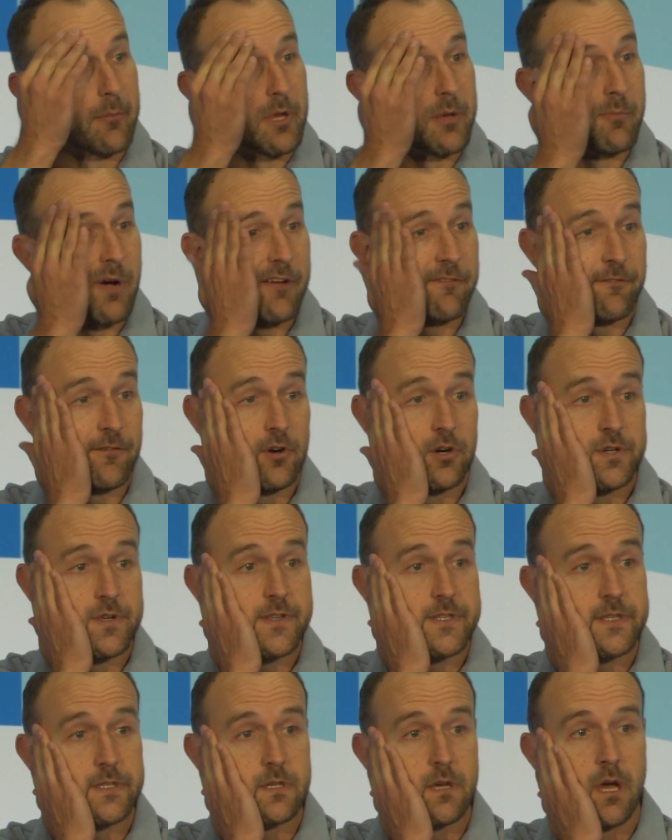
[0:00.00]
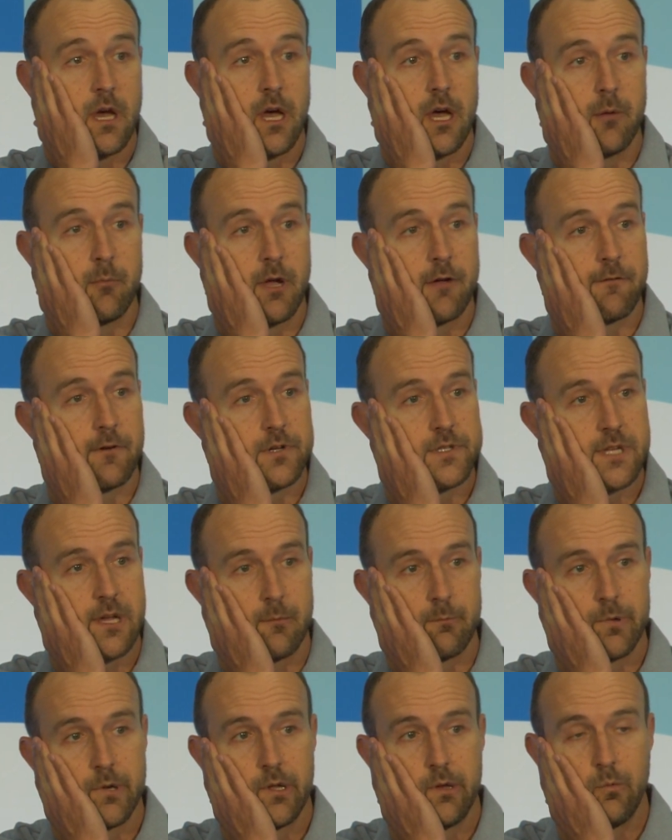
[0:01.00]
I mean, my first, uh, my first
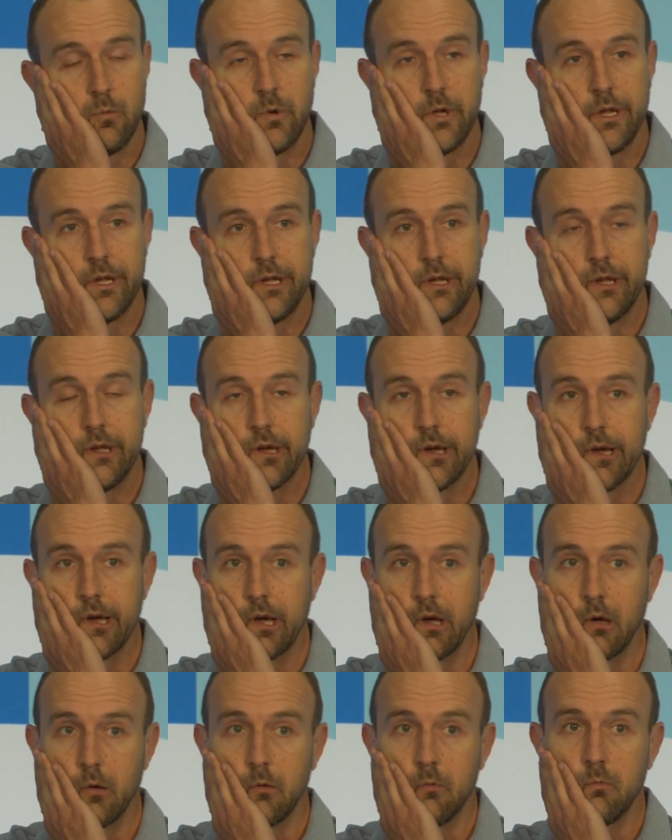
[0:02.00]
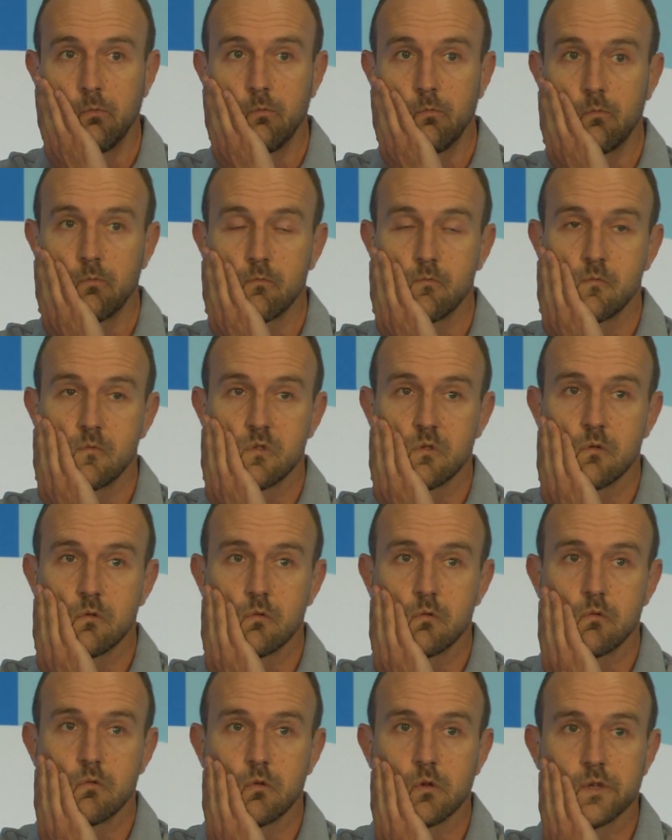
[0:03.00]
company, we, uh,
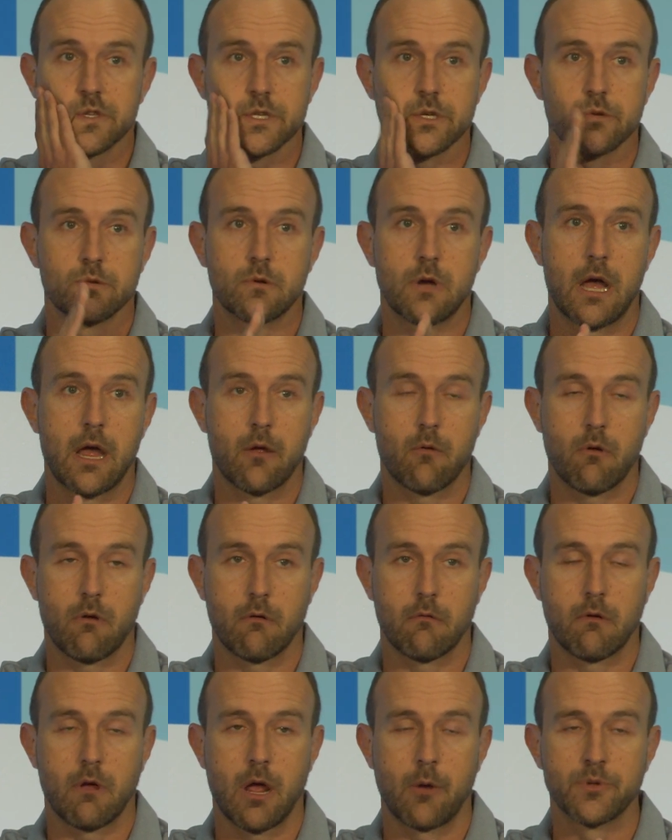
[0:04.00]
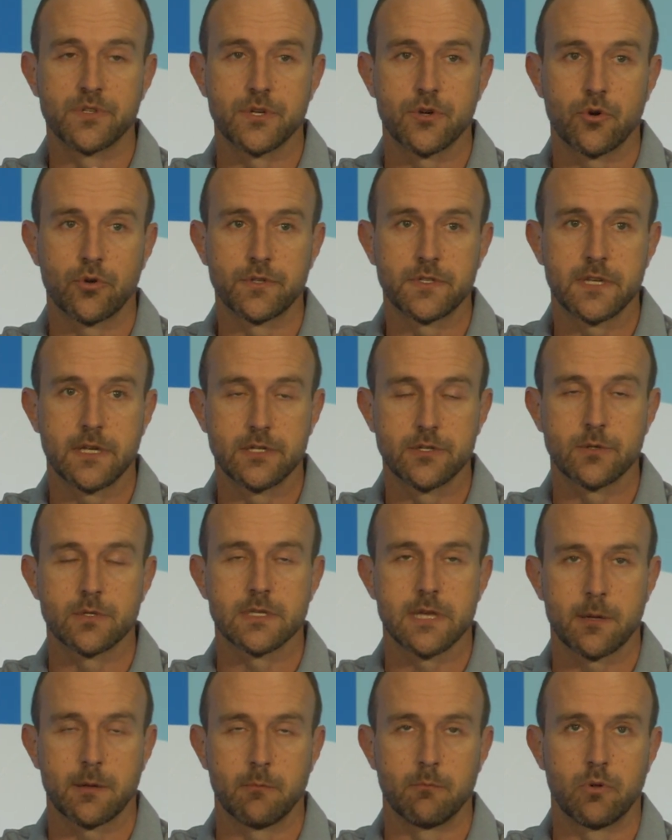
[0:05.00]
so I was in early stage, I was
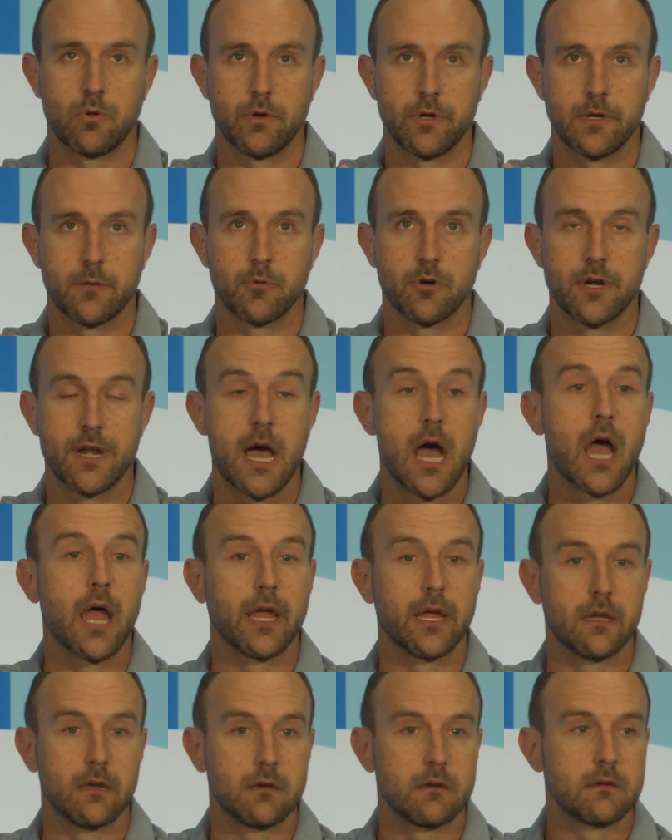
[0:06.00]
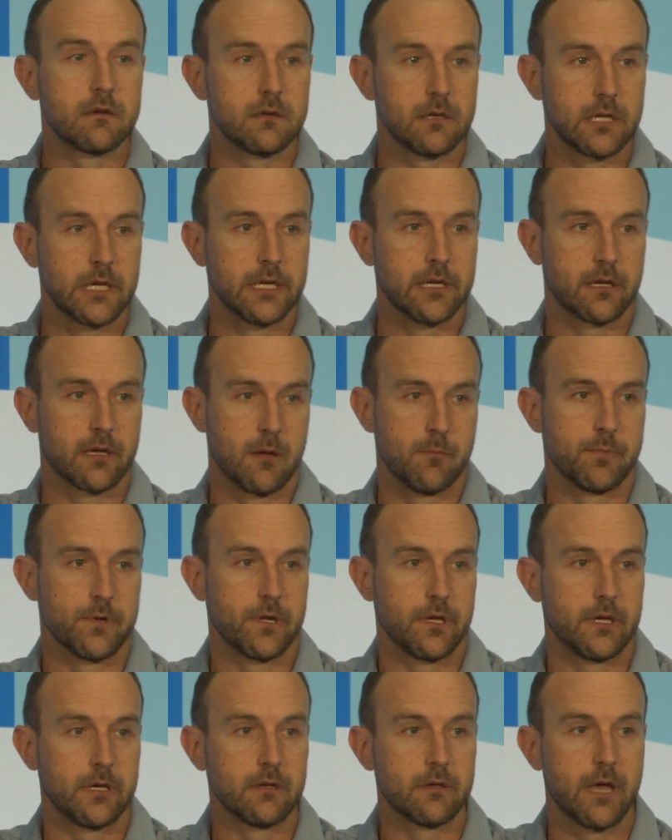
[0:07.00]
like employee number nine in a
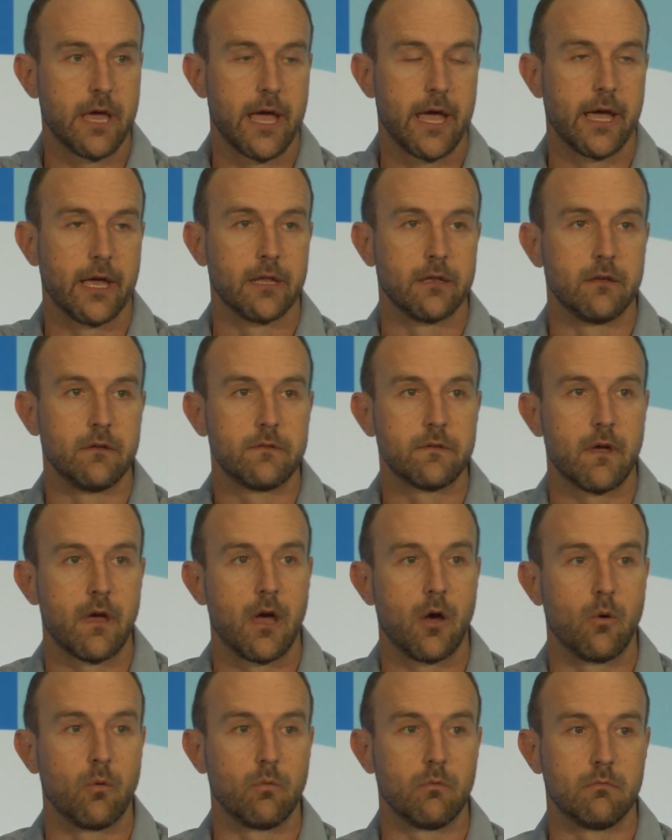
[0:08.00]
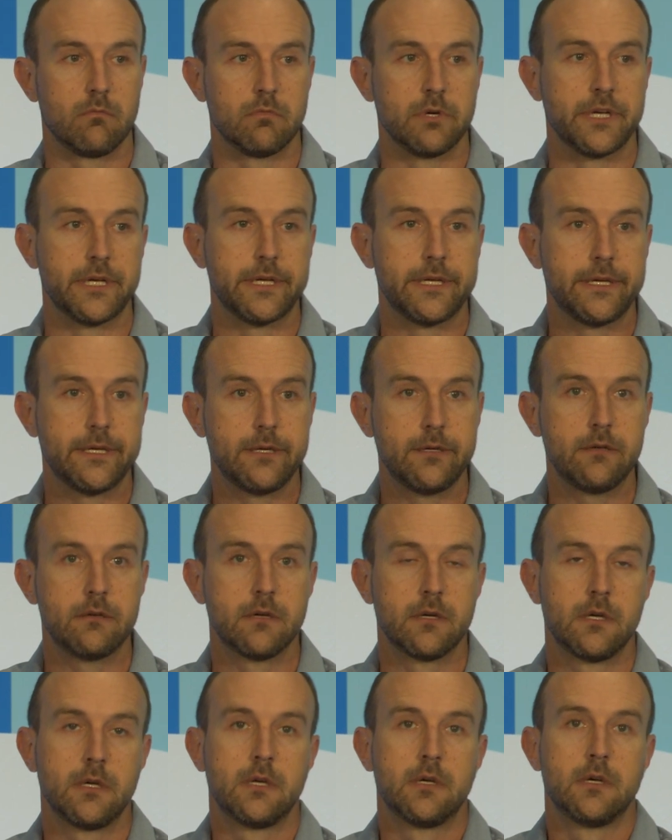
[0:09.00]
company and uh,
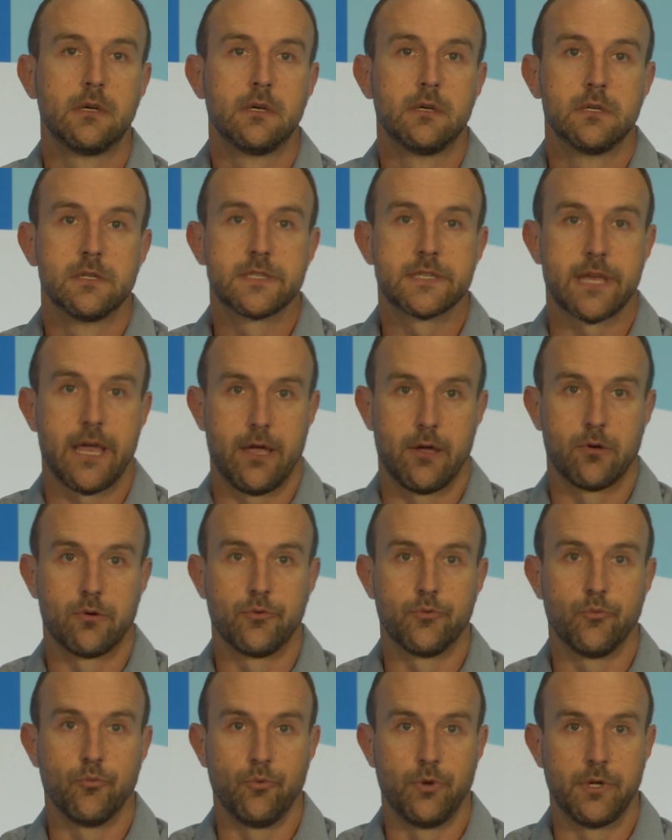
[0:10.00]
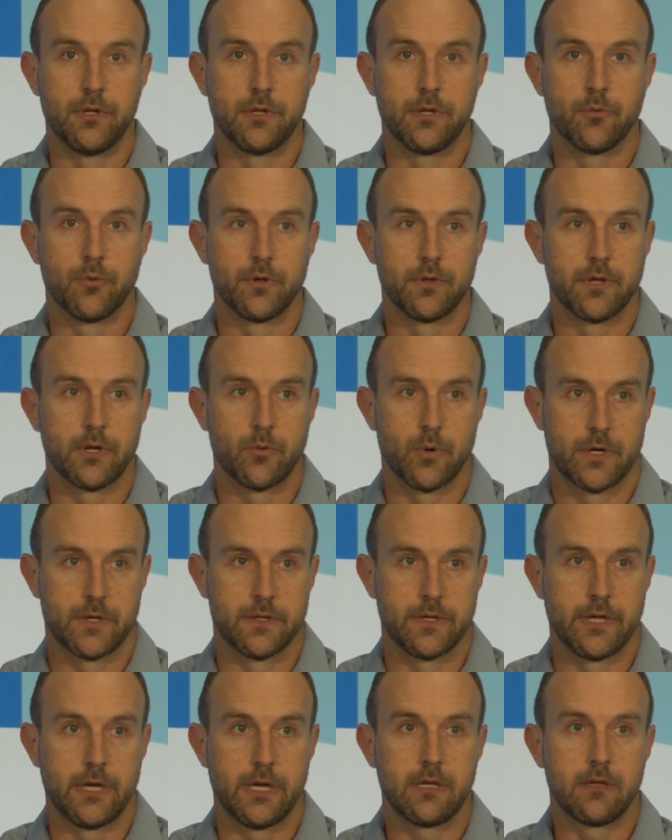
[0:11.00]
we scaled really, really
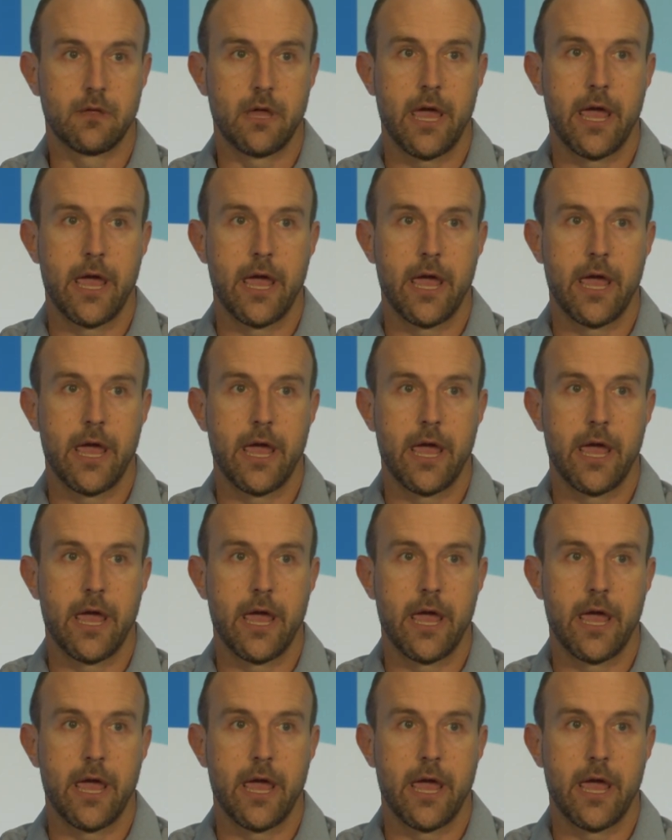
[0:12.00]
quickly.